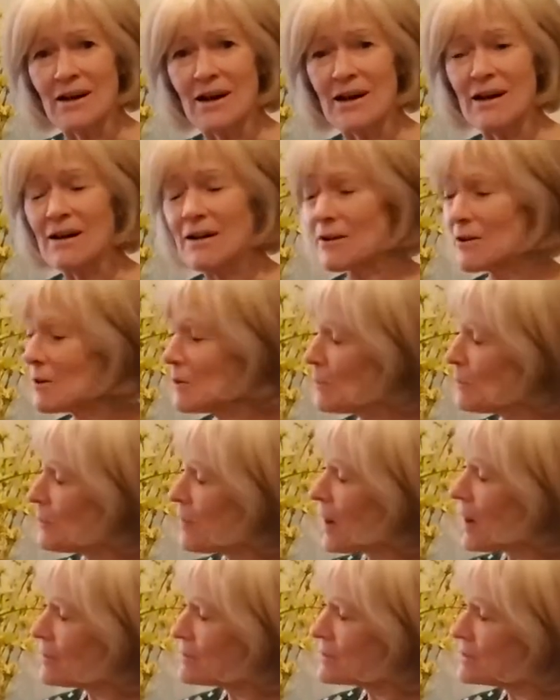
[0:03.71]

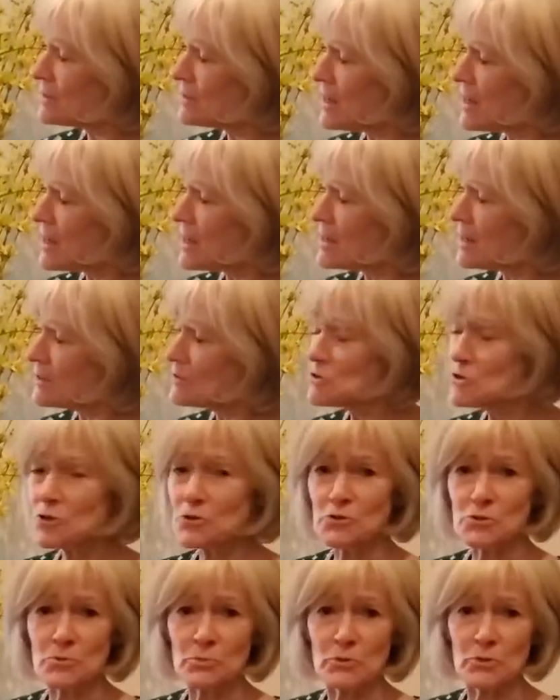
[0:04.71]
Um, today I
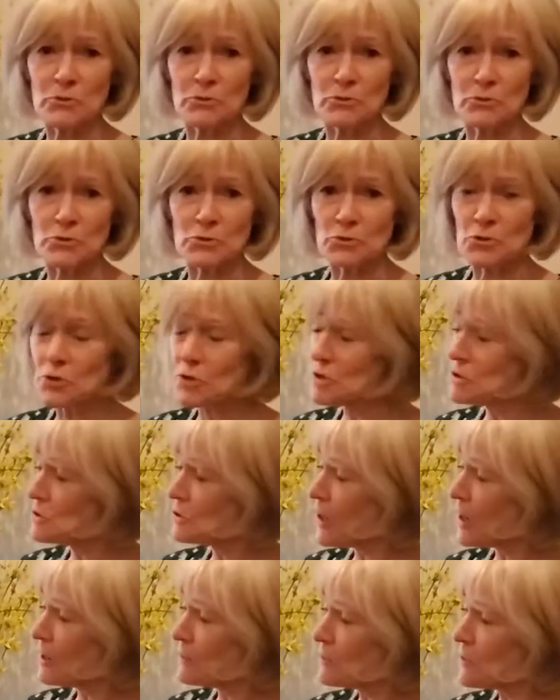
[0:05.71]
chose a book for story
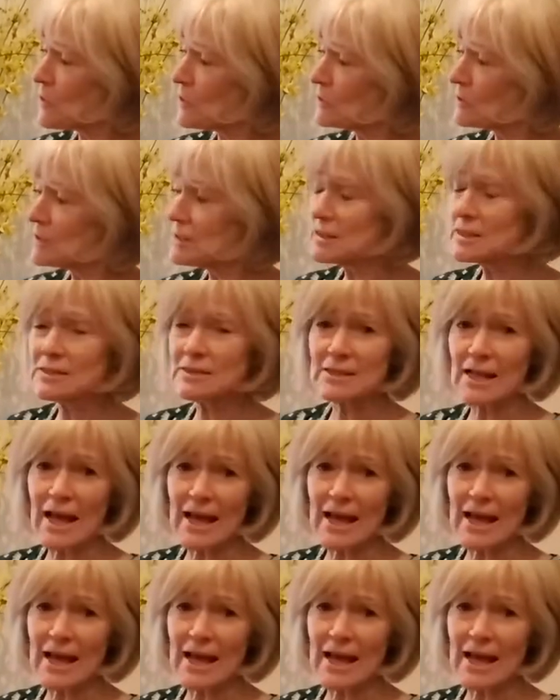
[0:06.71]
time called Little